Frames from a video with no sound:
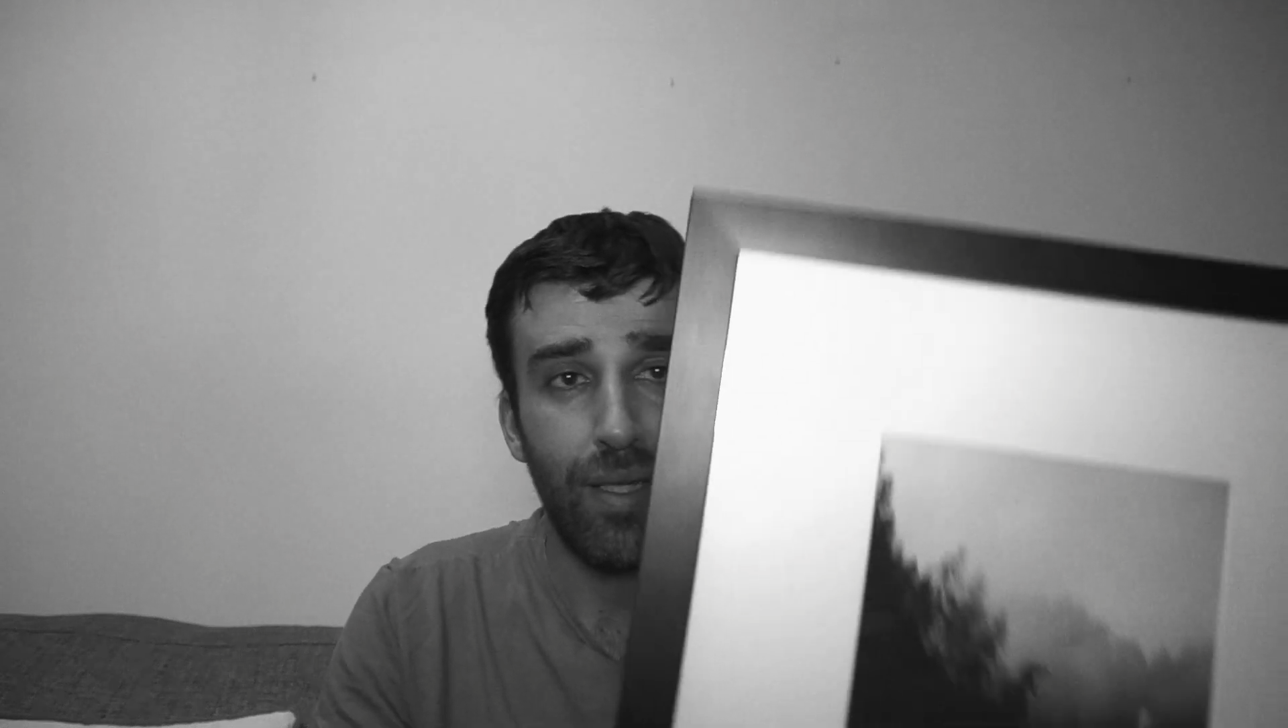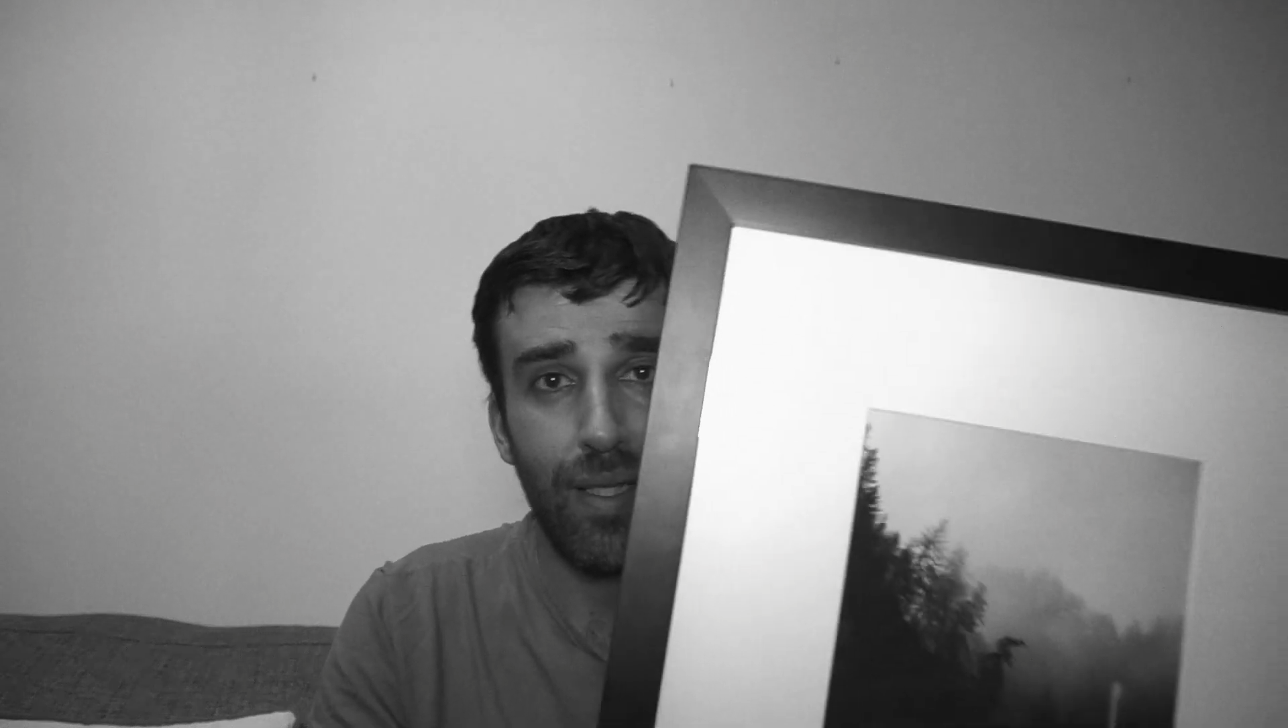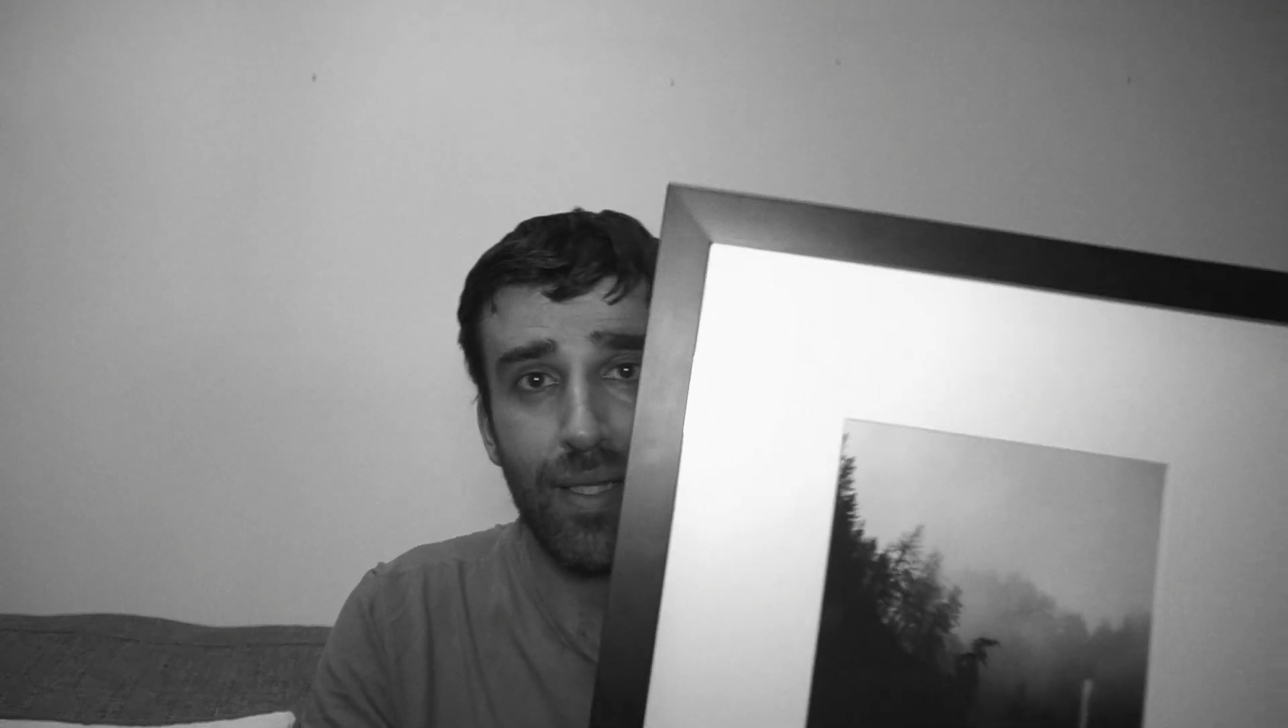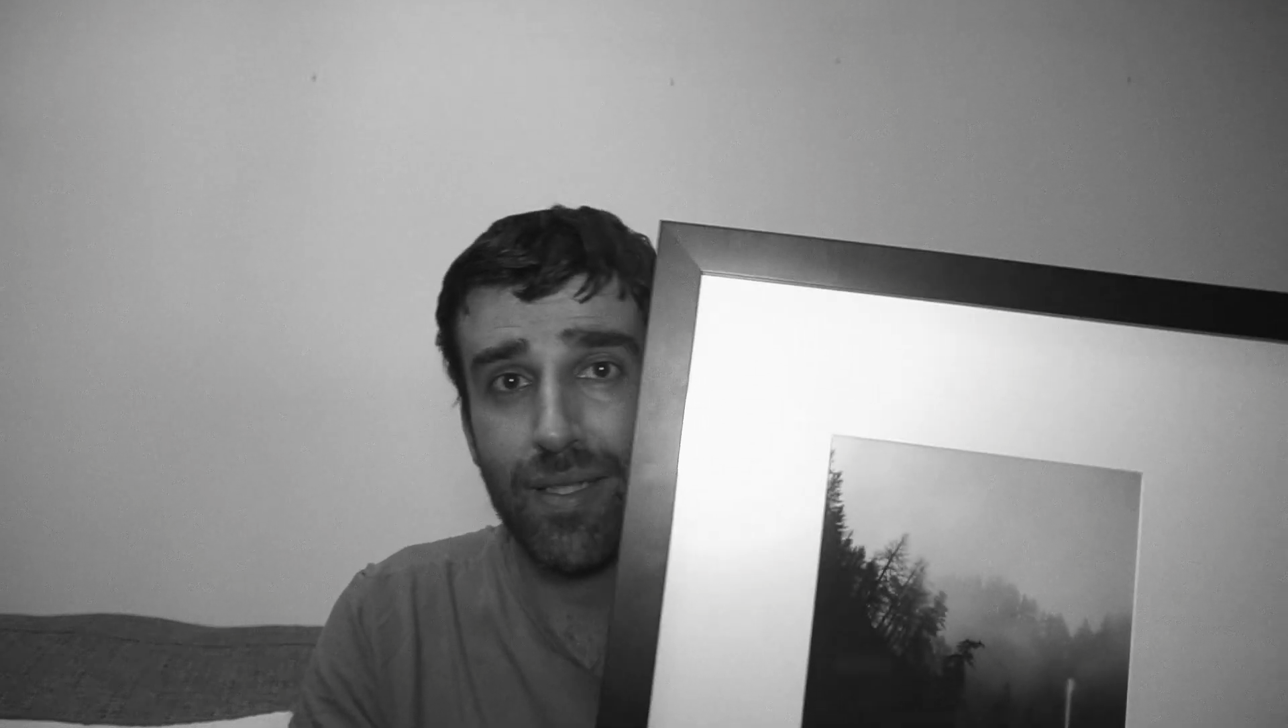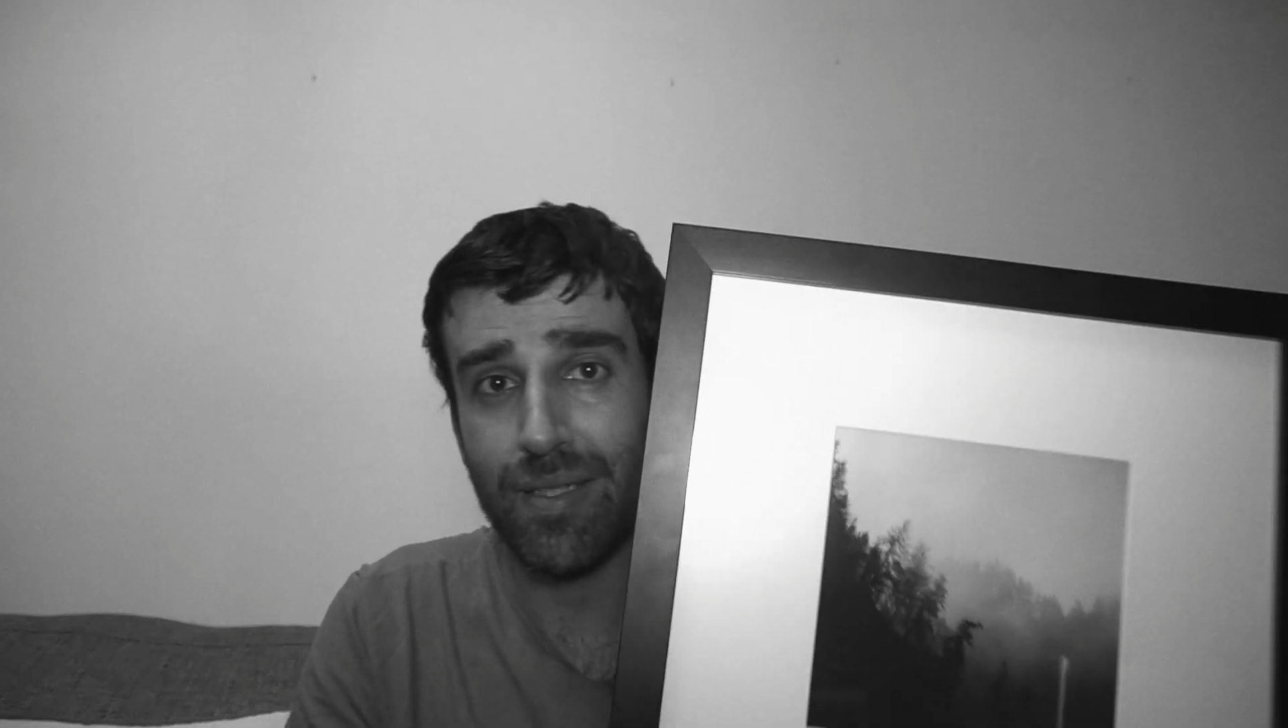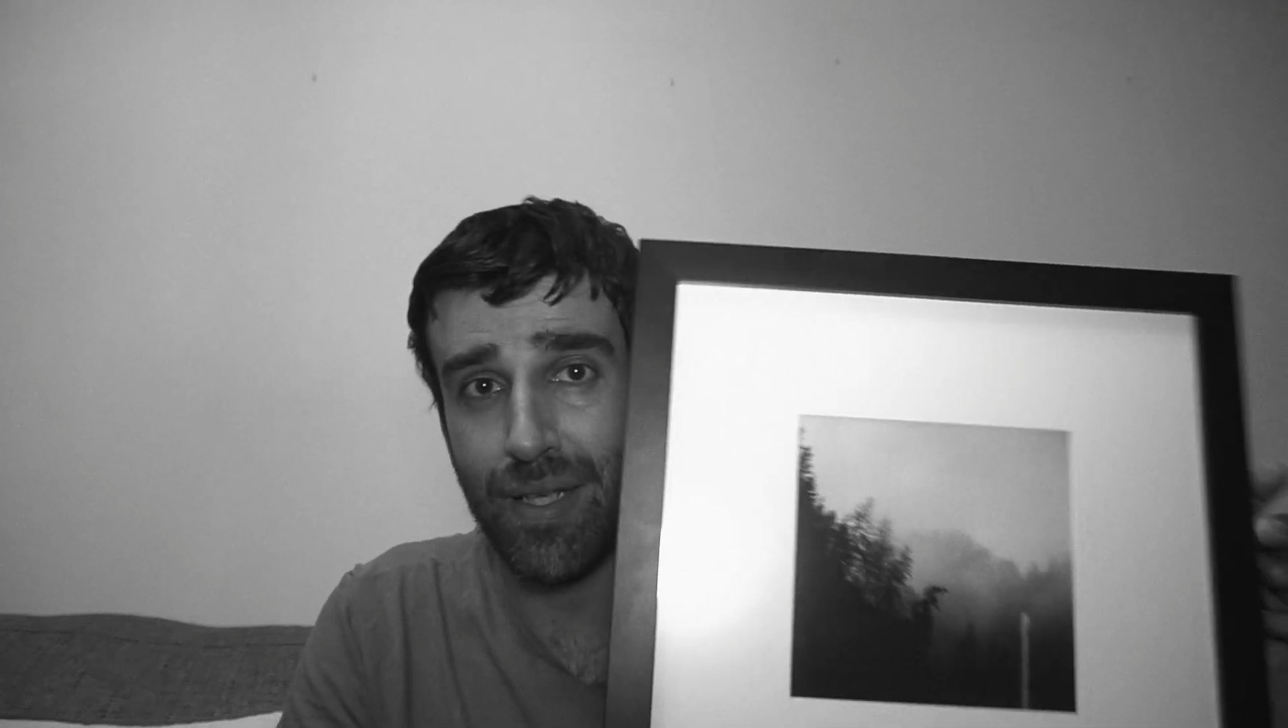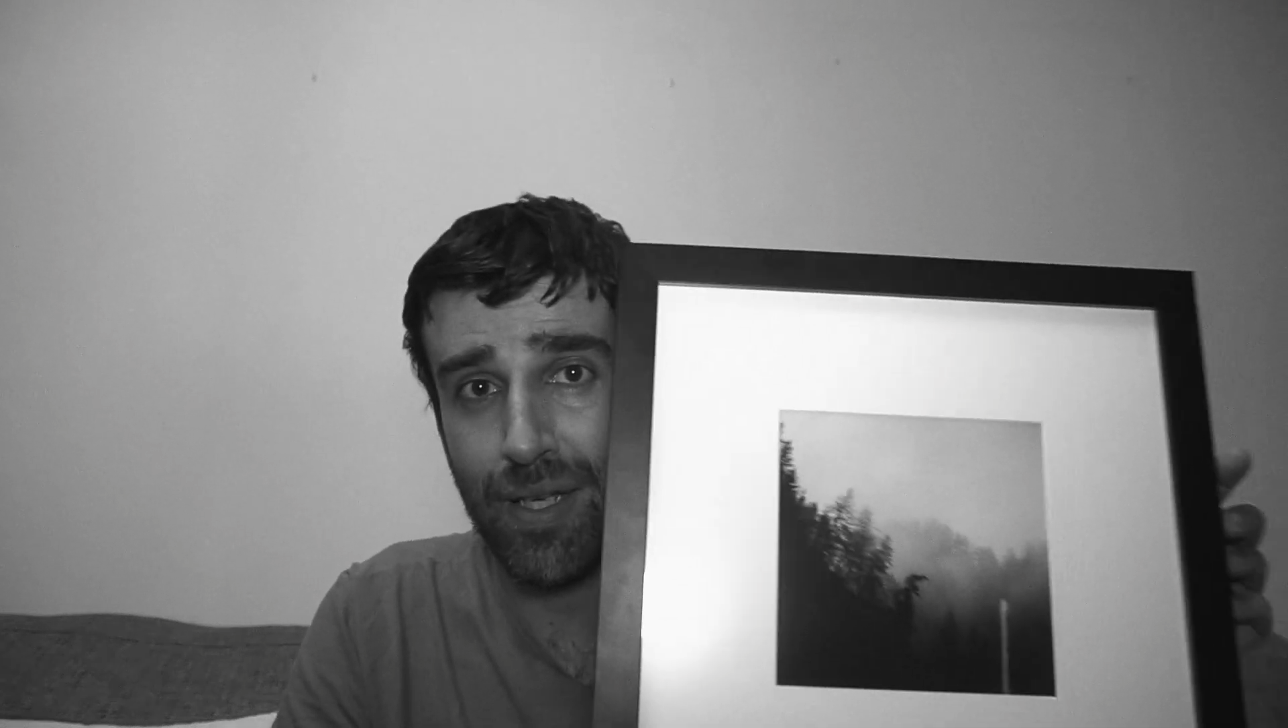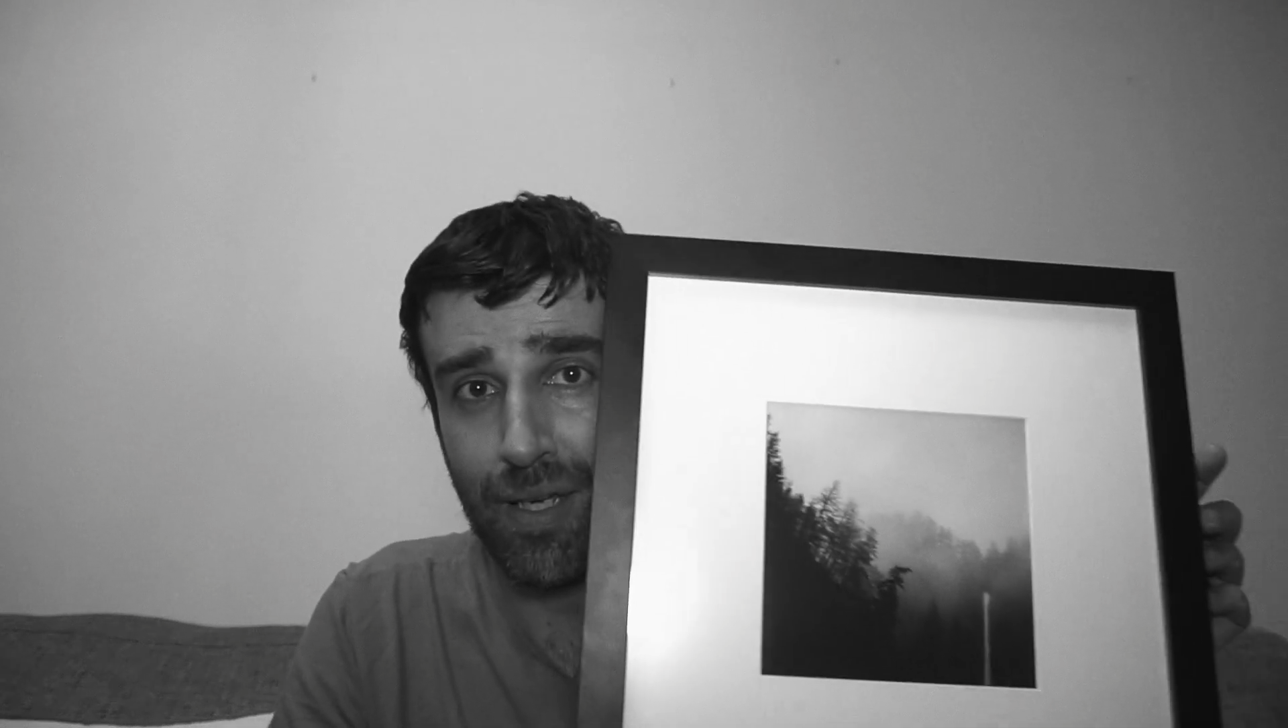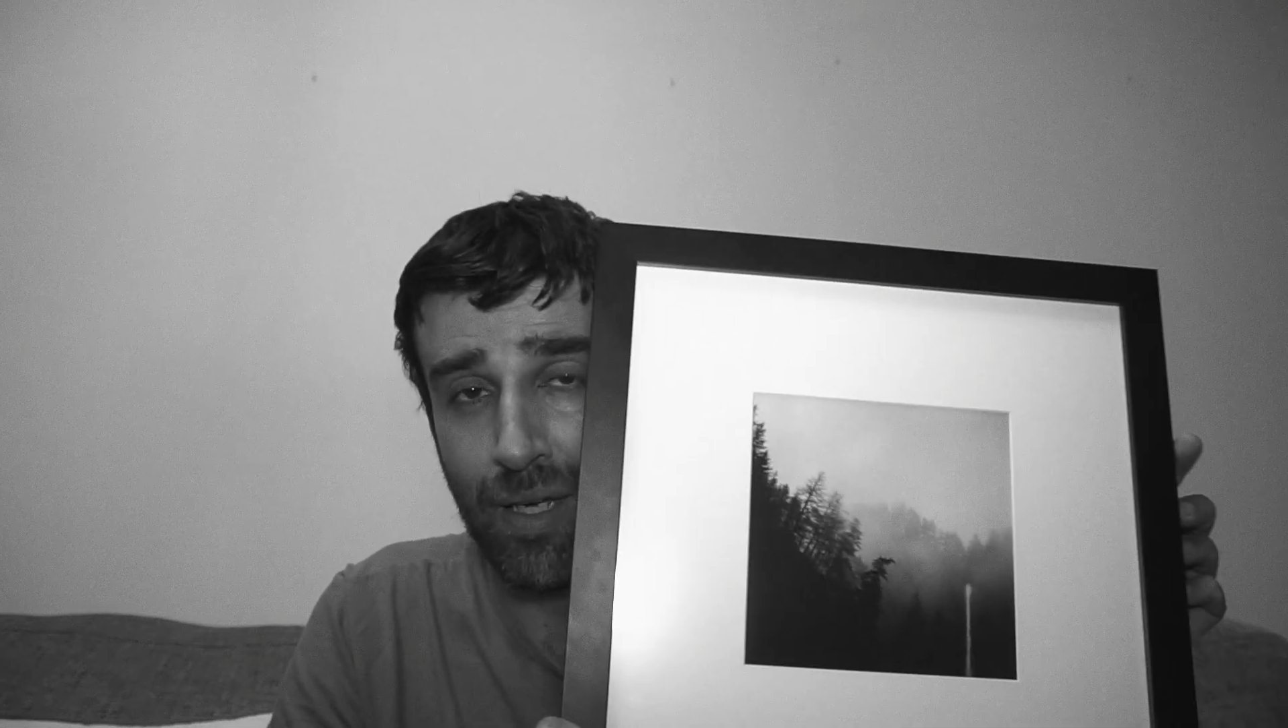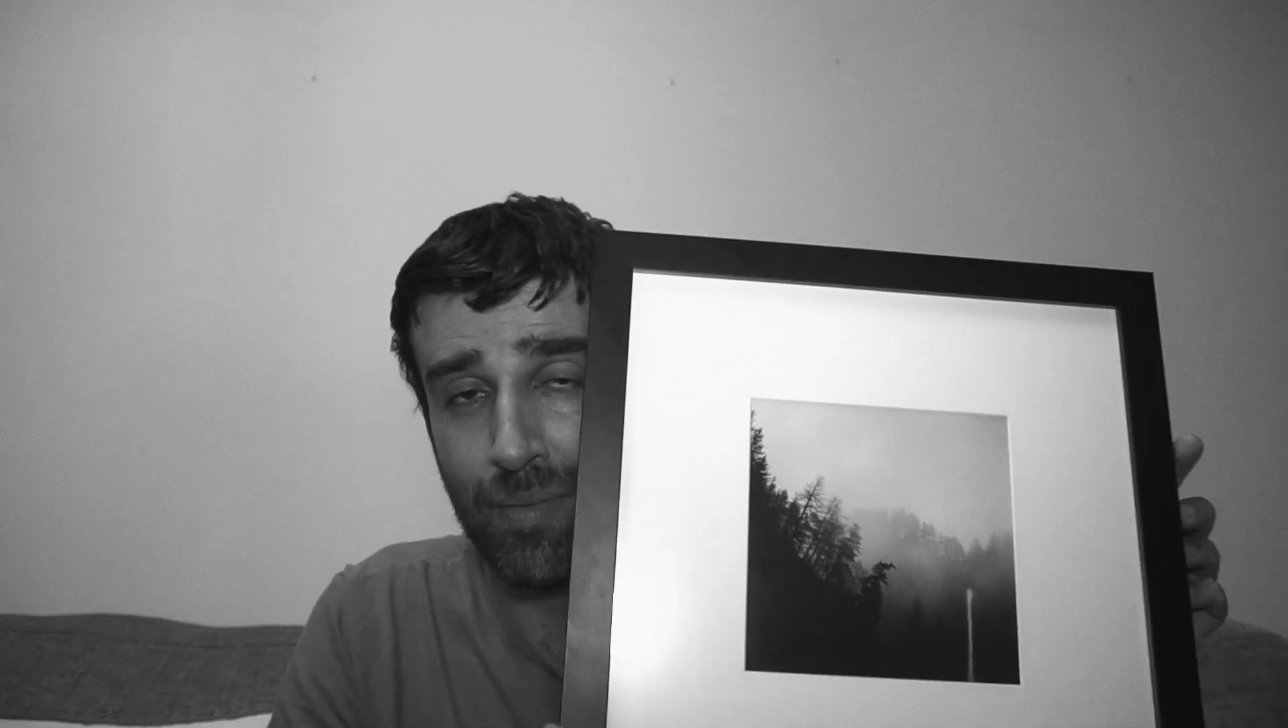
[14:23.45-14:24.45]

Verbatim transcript: that this is the